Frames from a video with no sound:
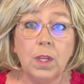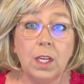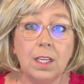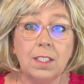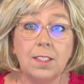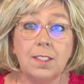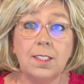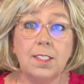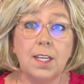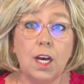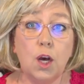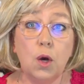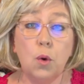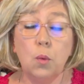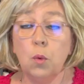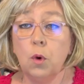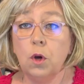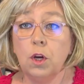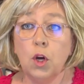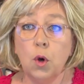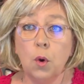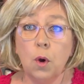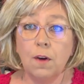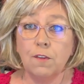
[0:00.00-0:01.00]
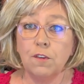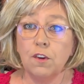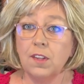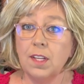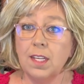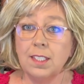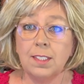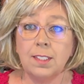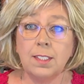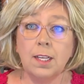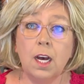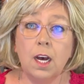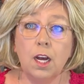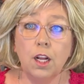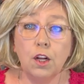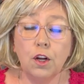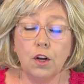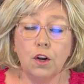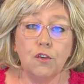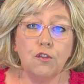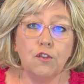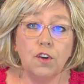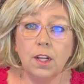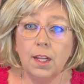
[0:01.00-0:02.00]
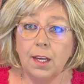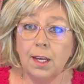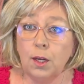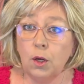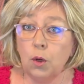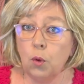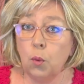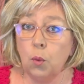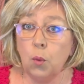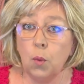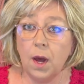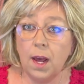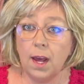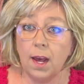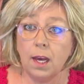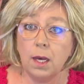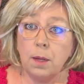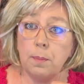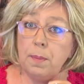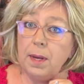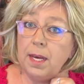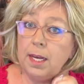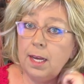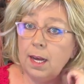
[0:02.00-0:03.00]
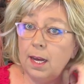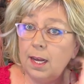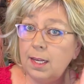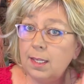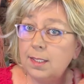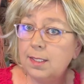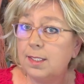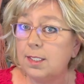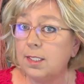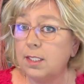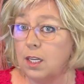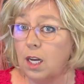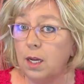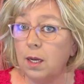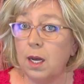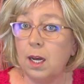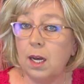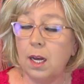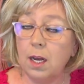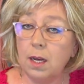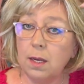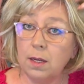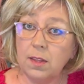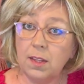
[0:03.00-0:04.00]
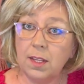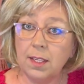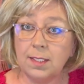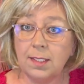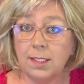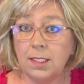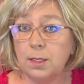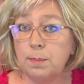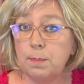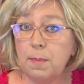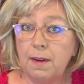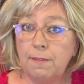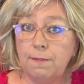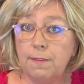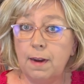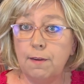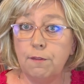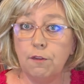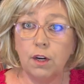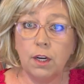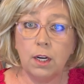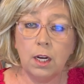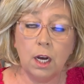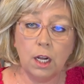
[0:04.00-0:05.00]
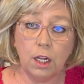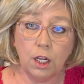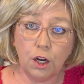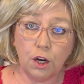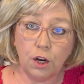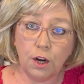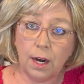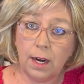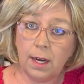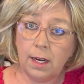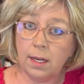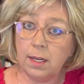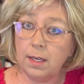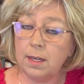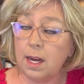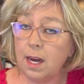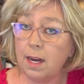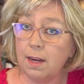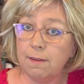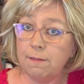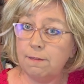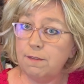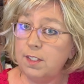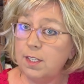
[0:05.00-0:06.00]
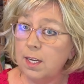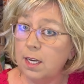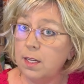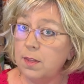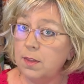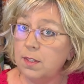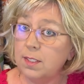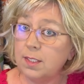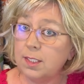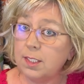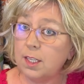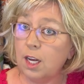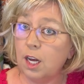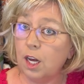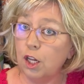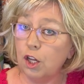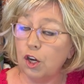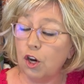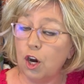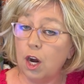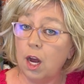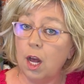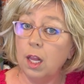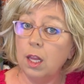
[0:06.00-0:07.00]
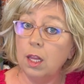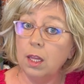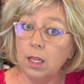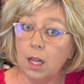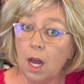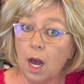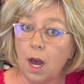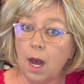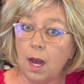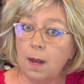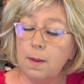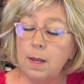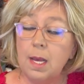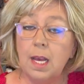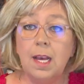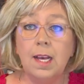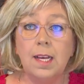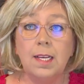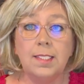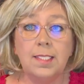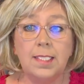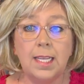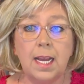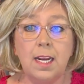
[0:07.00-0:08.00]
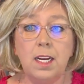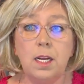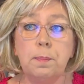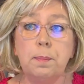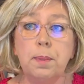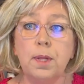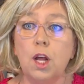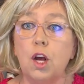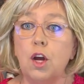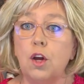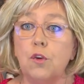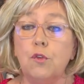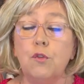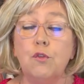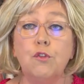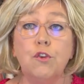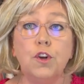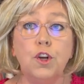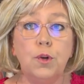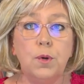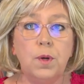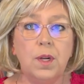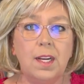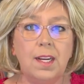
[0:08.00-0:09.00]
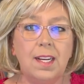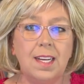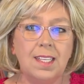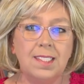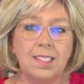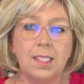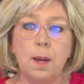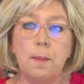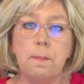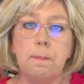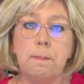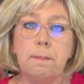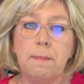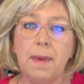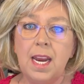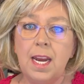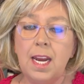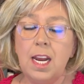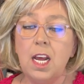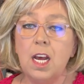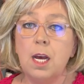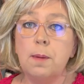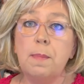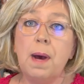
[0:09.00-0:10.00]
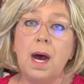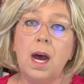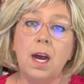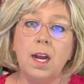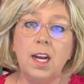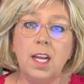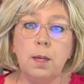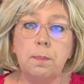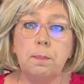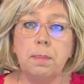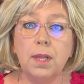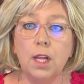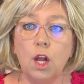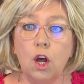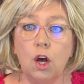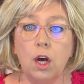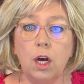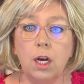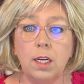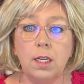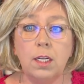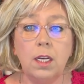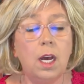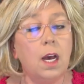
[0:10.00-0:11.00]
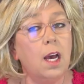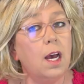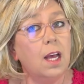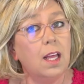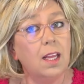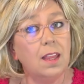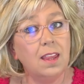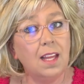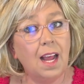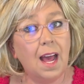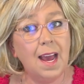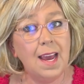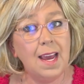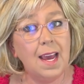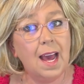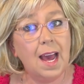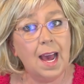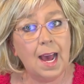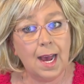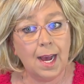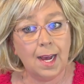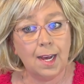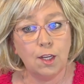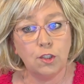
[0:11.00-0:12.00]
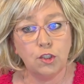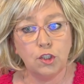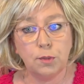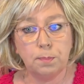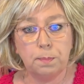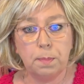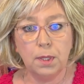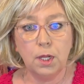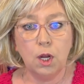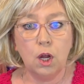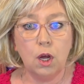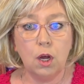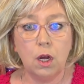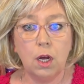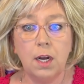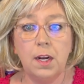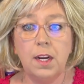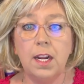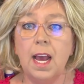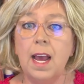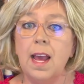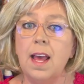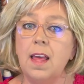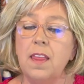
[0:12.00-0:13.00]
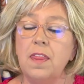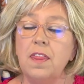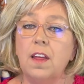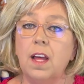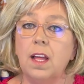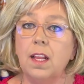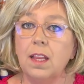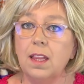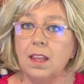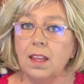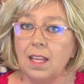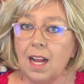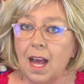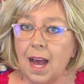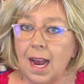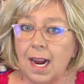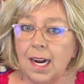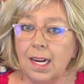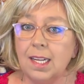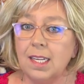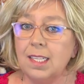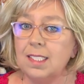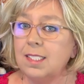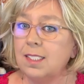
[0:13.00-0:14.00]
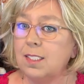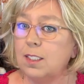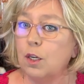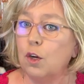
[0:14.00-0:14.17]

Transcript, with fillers: so we'll go over this color really quick because uh, this is my favorite color and I've done this color a lot. Sandy Blonde Rooted is a medium honey blonde, light ash blonde, and the lightest